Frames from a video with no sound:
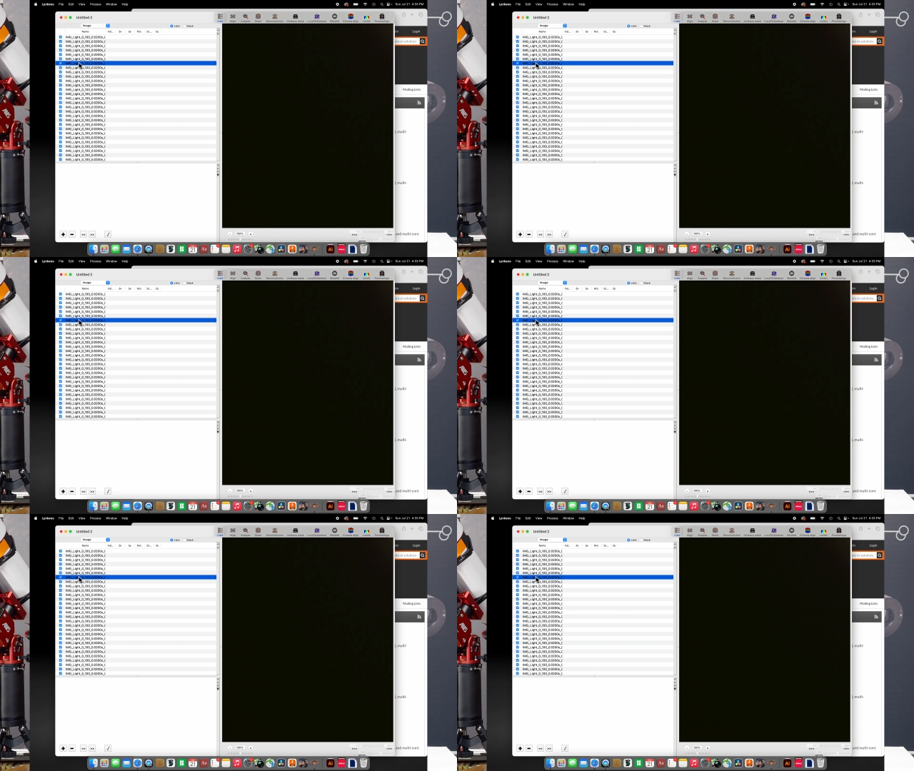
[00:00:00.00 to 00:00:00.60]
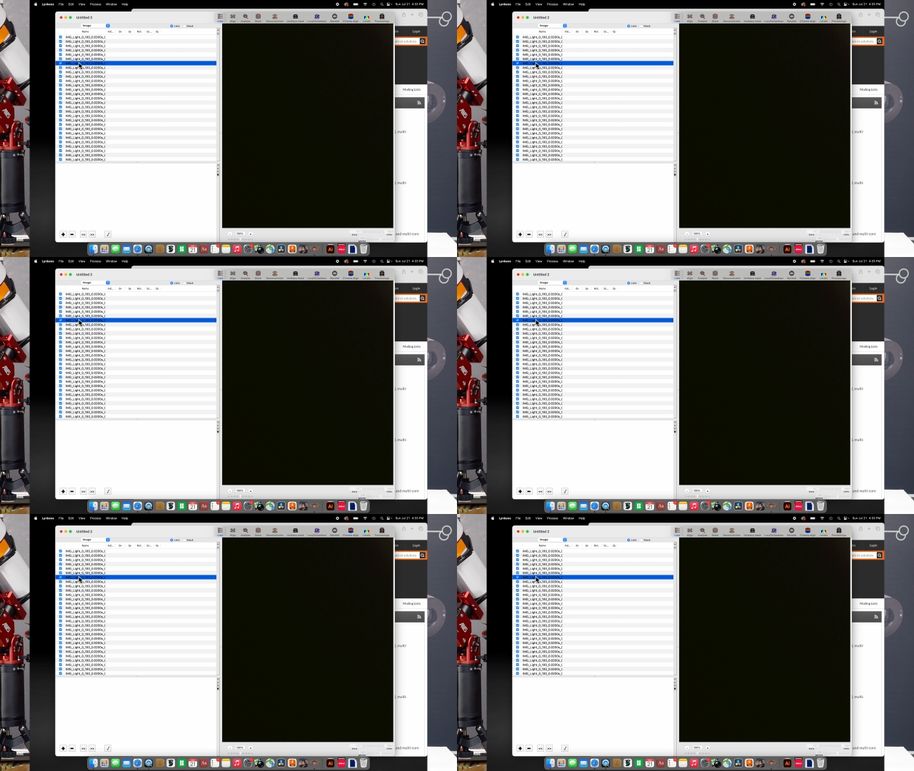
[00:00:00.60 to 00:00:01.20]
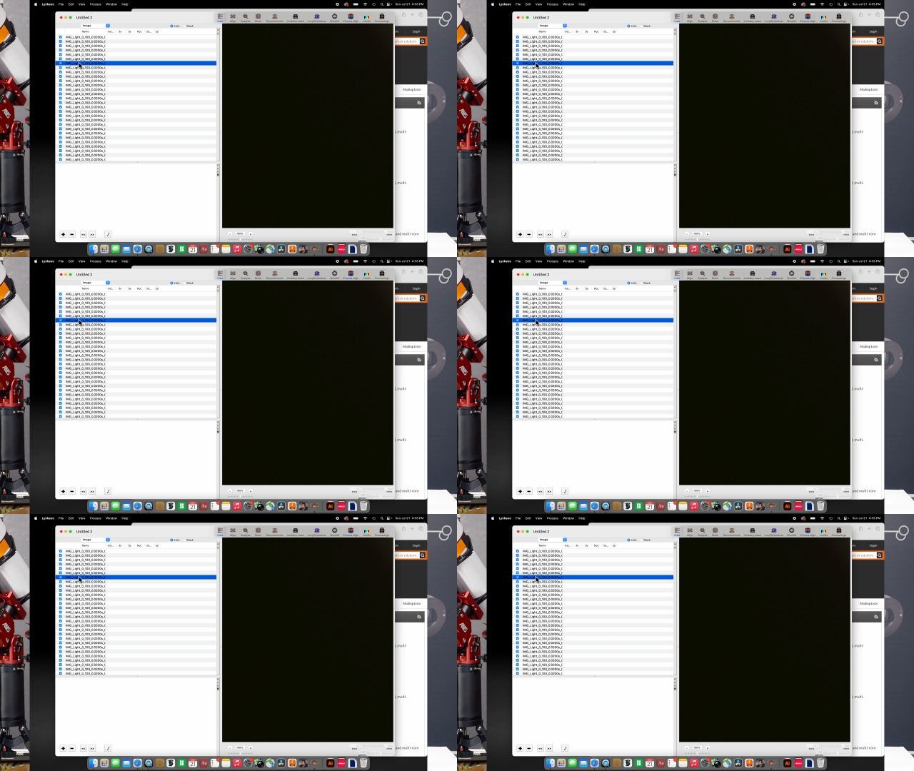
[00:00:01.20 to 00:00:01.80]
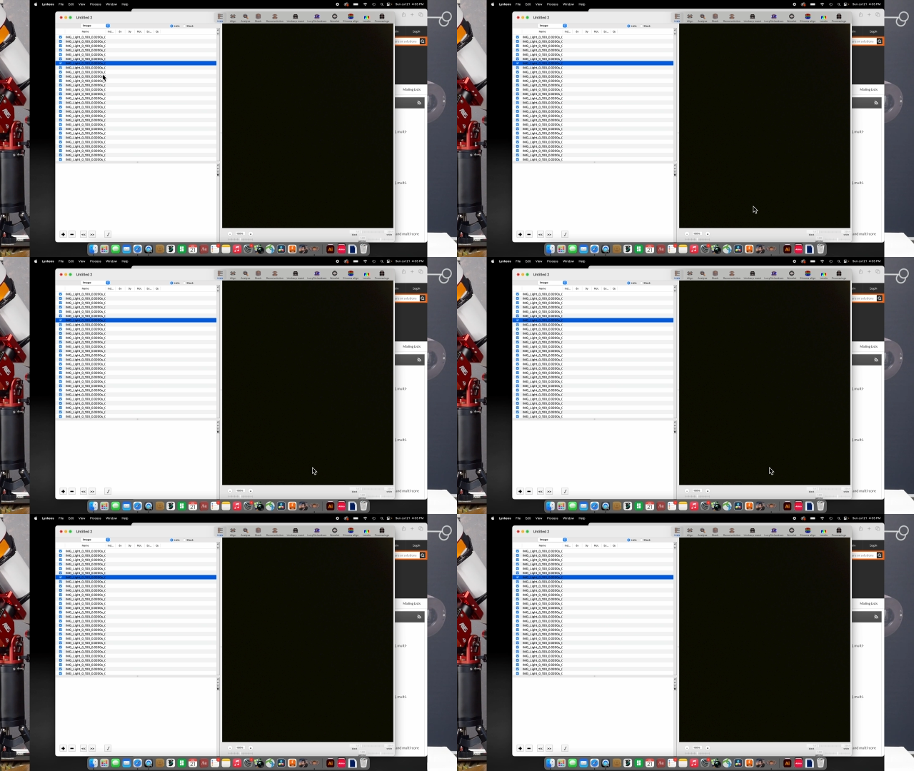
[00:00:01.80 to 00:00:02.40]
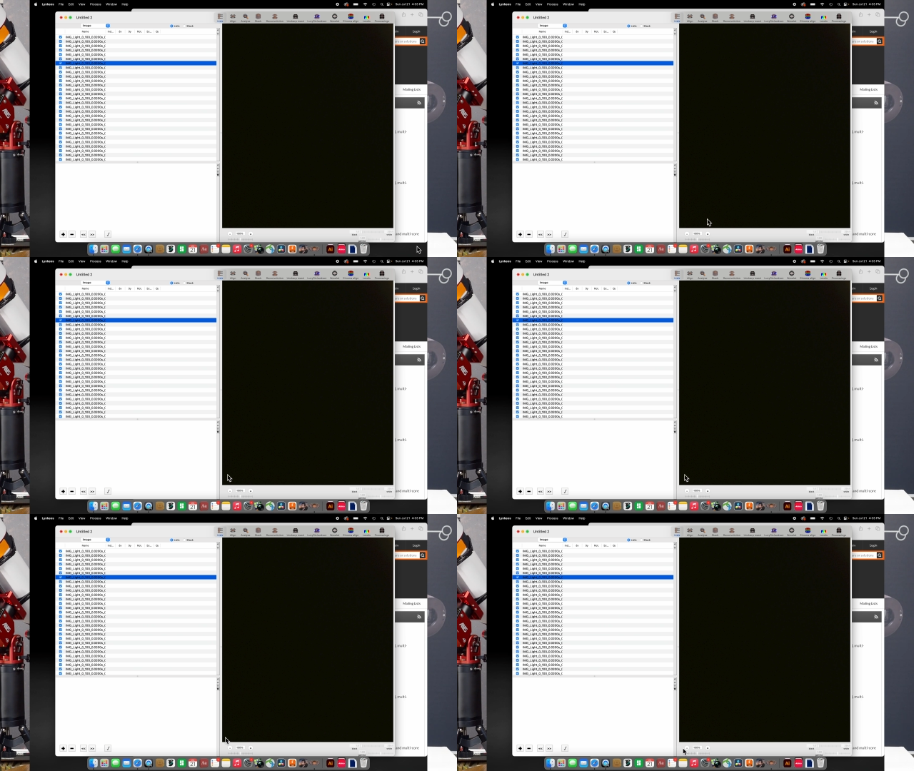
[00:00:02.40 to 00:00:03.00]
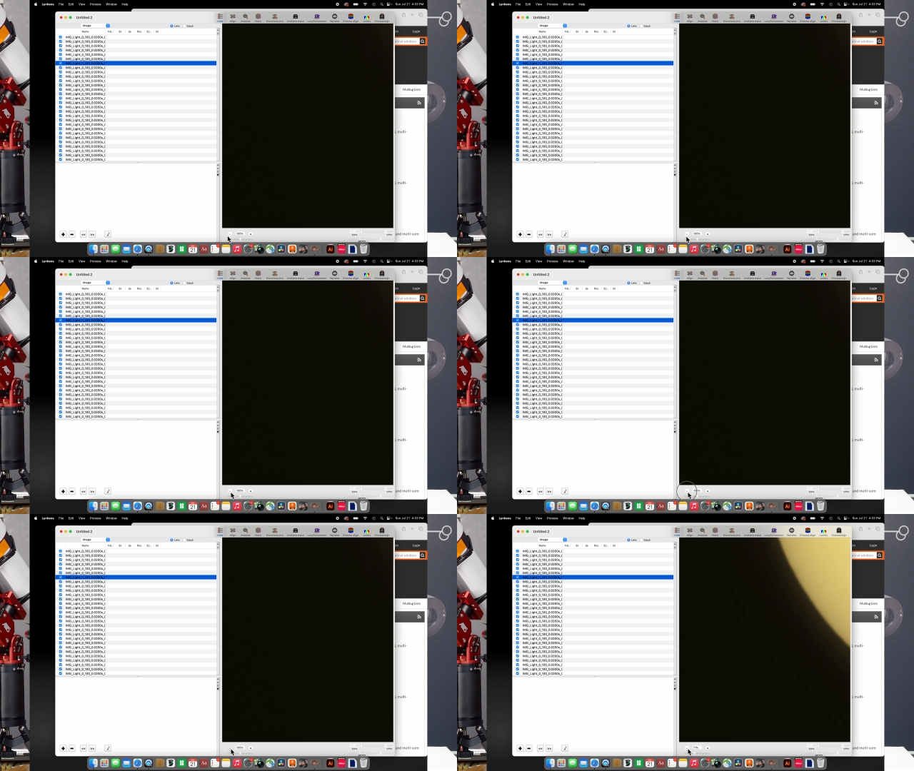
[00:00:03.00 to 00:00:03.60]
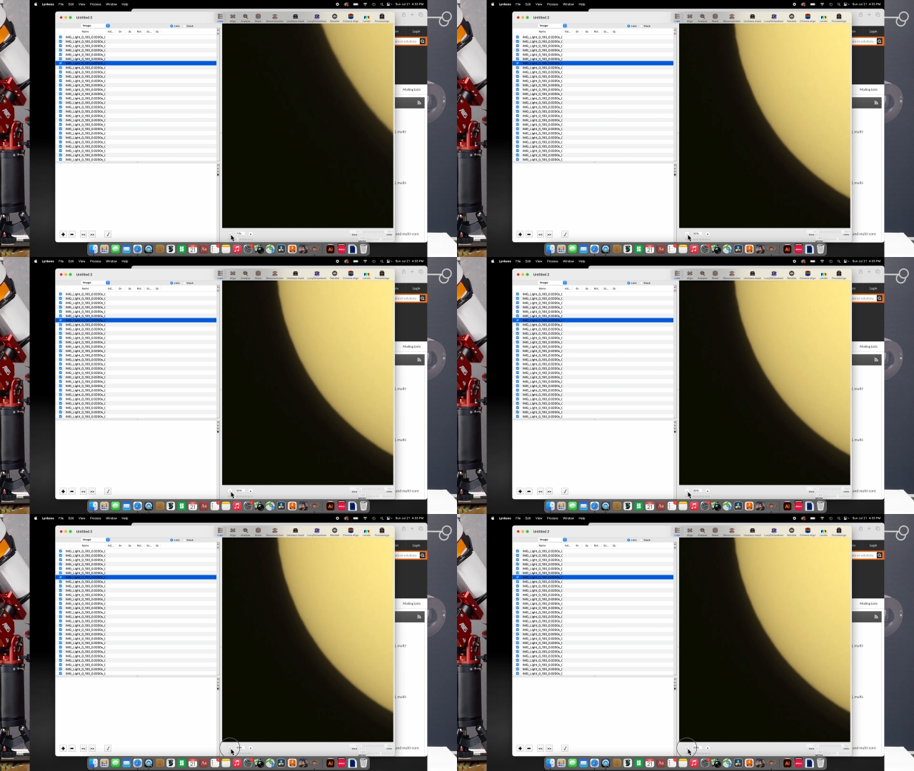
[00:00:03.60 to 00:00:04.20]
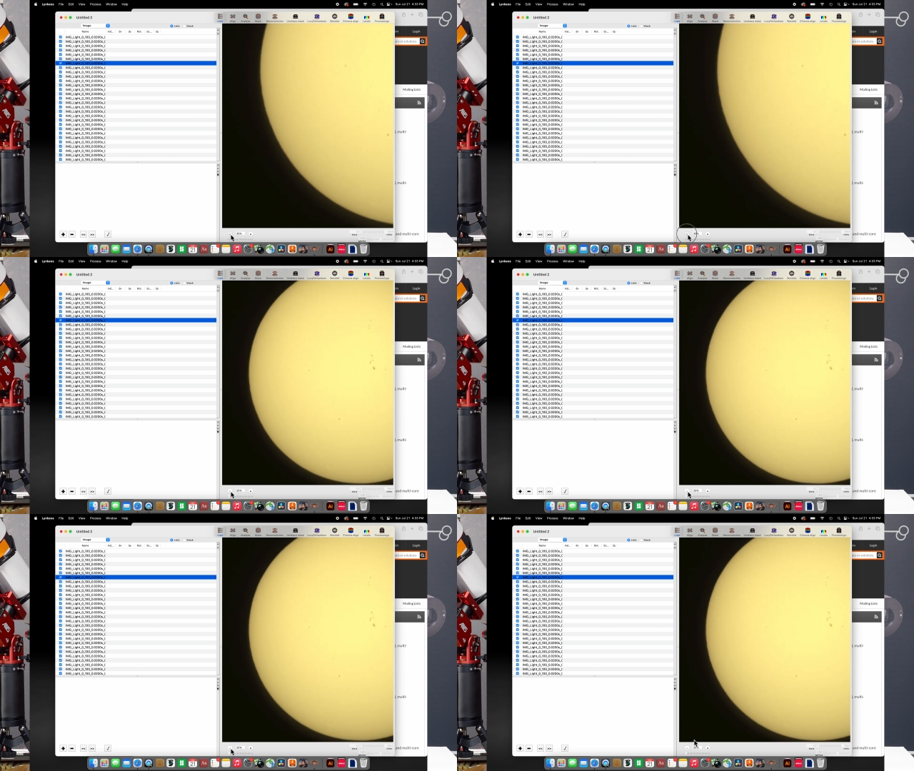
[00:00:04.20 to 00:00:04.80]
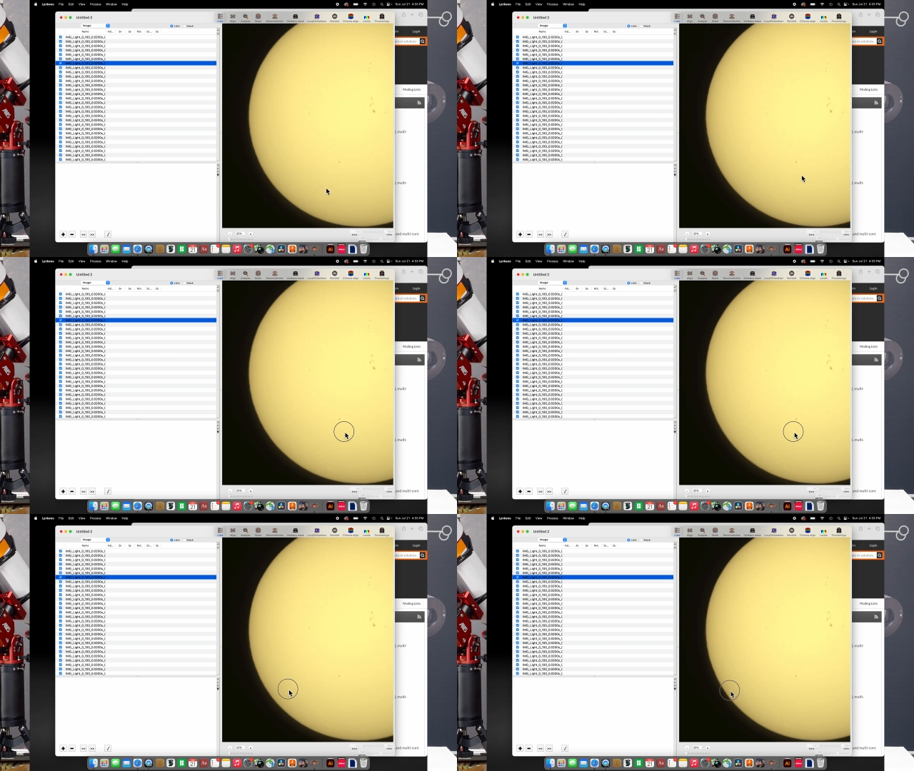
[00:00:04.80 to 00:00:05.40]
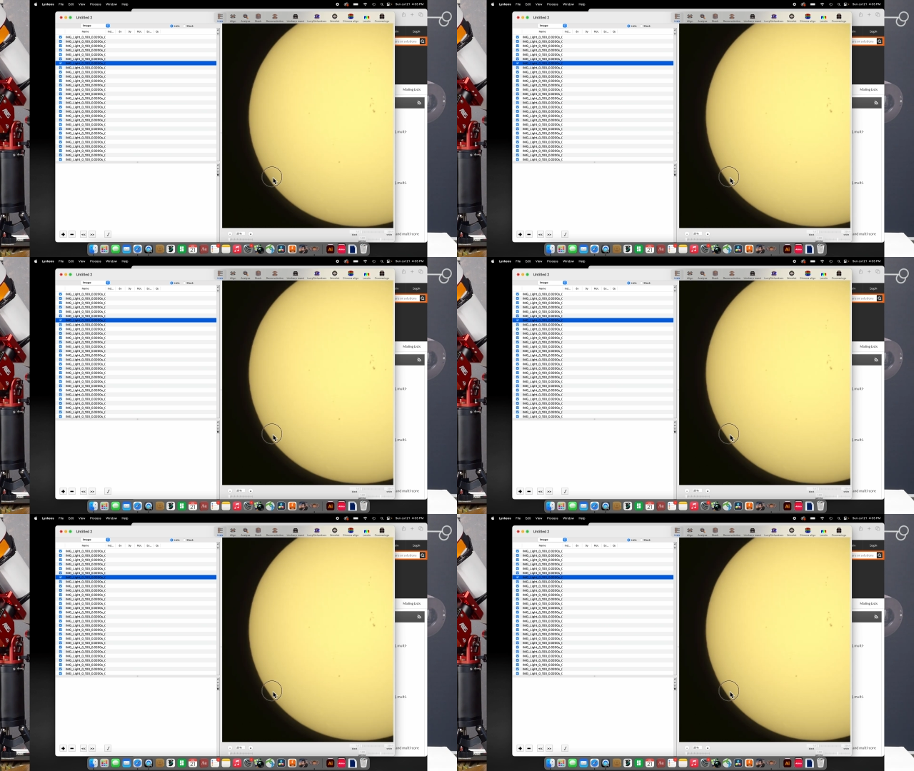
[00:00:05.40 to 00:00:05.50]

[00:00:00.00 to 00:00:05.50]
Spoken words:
Nobody's mouth can be seen.